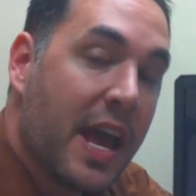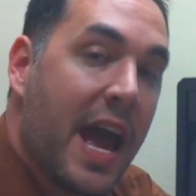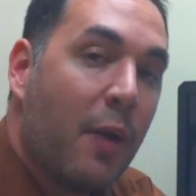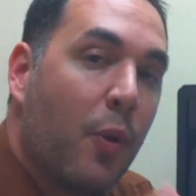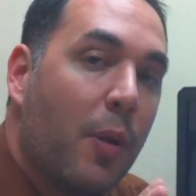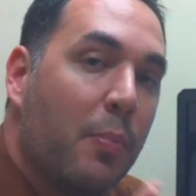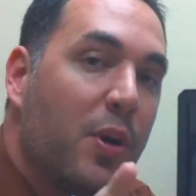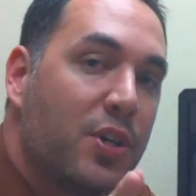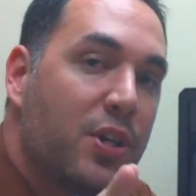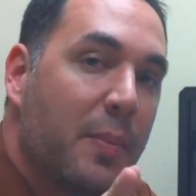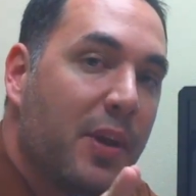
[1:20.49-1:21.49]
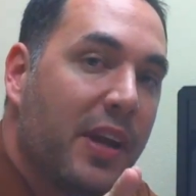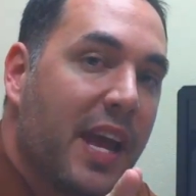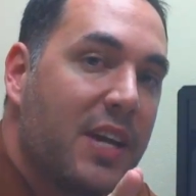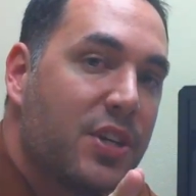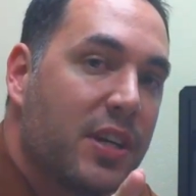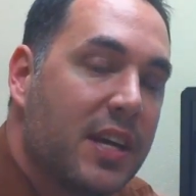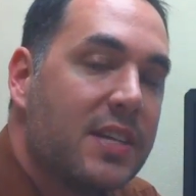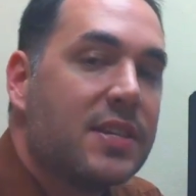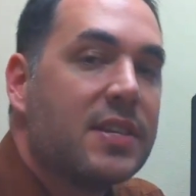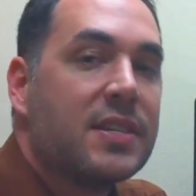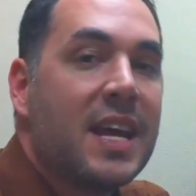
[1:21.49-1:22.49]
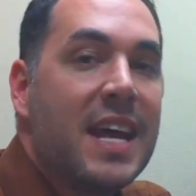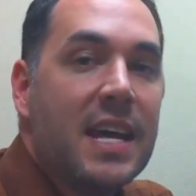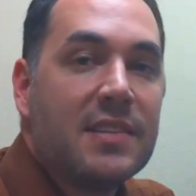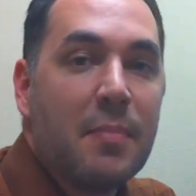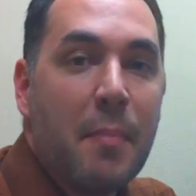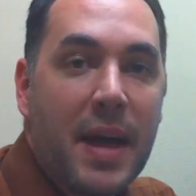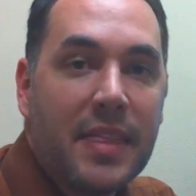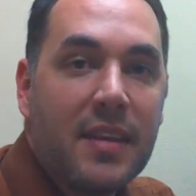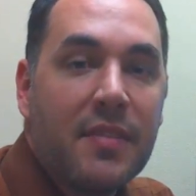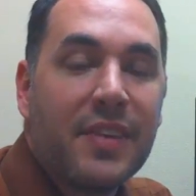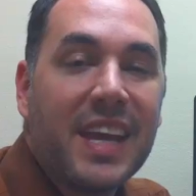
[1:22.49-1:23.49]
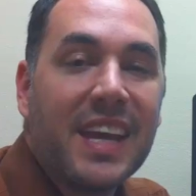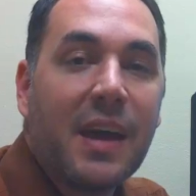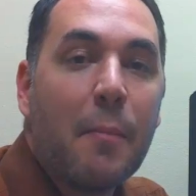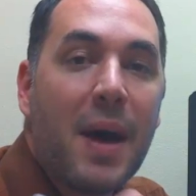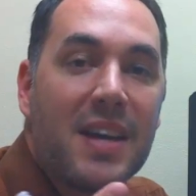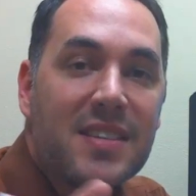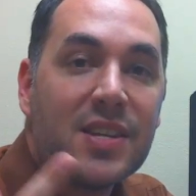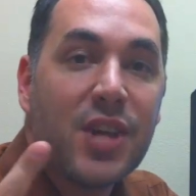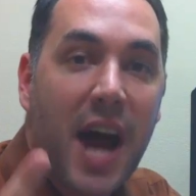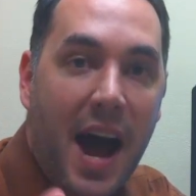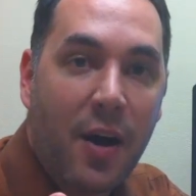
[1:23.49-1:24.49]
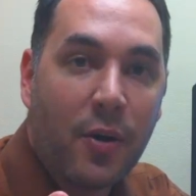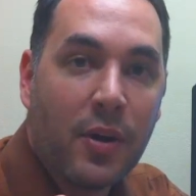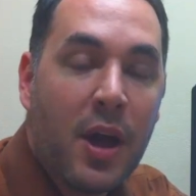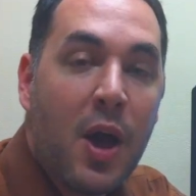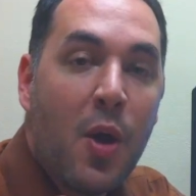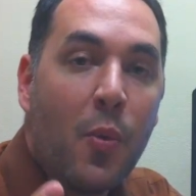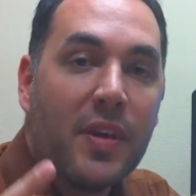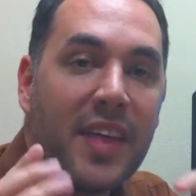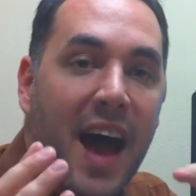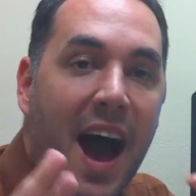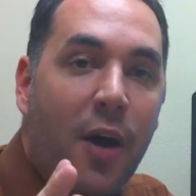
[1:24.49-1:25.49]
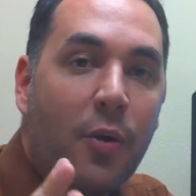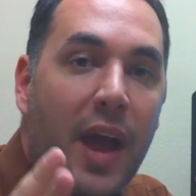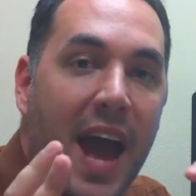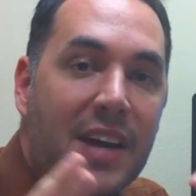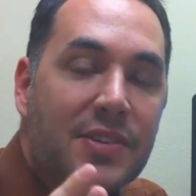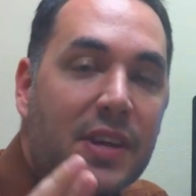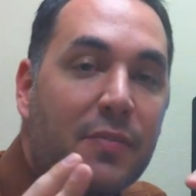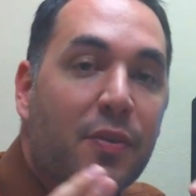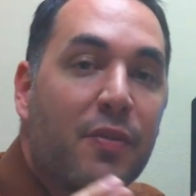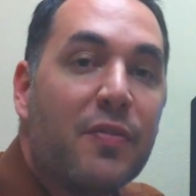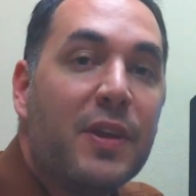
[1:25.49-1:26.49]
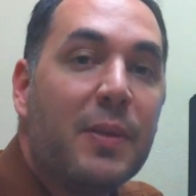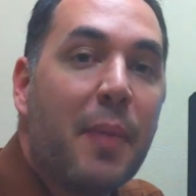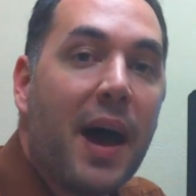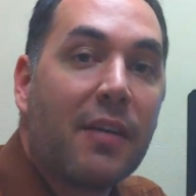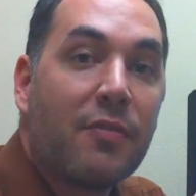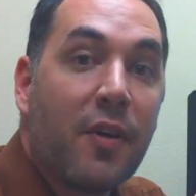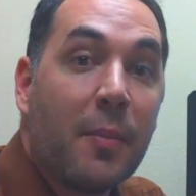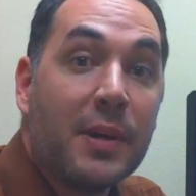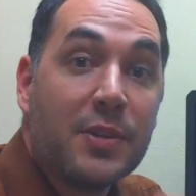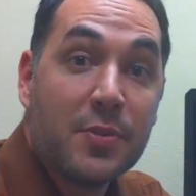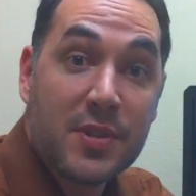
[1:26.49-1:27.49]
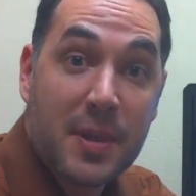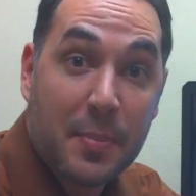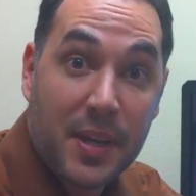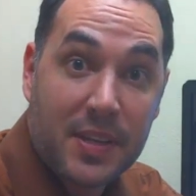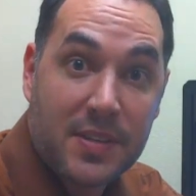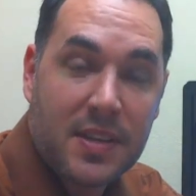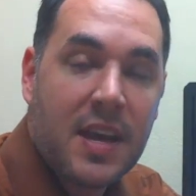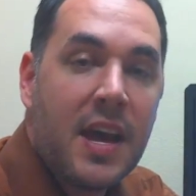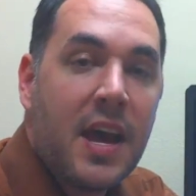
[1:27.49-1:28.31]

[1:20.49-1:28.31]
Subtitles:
And what push communication is it's a method of getting a message out without asking for feedback from its recipients.